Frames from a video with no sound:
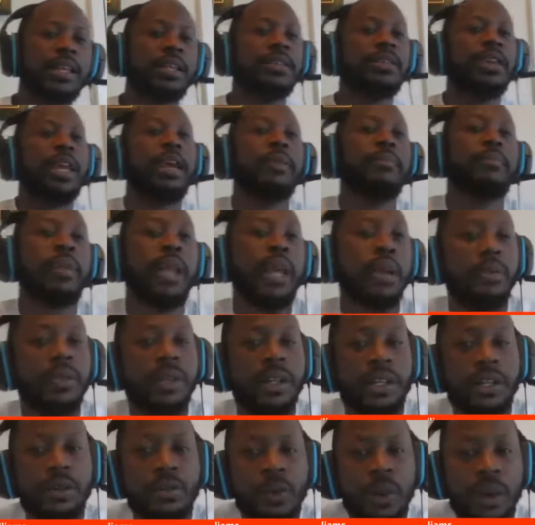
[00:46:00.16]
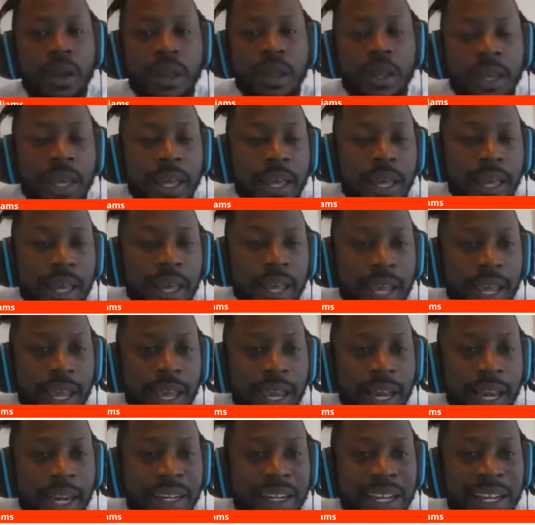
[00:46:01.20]
you can't play with anyone,
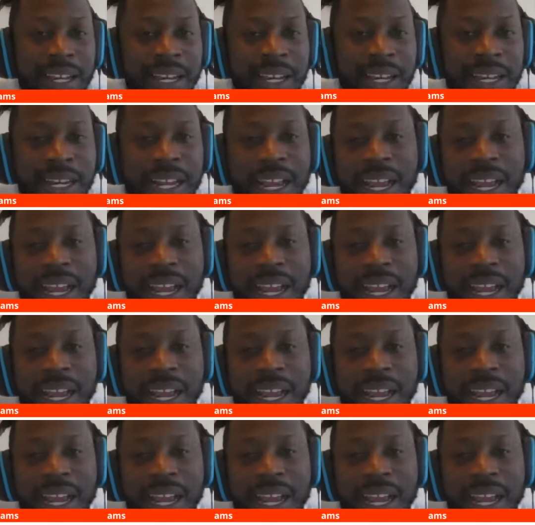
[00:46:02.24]
and I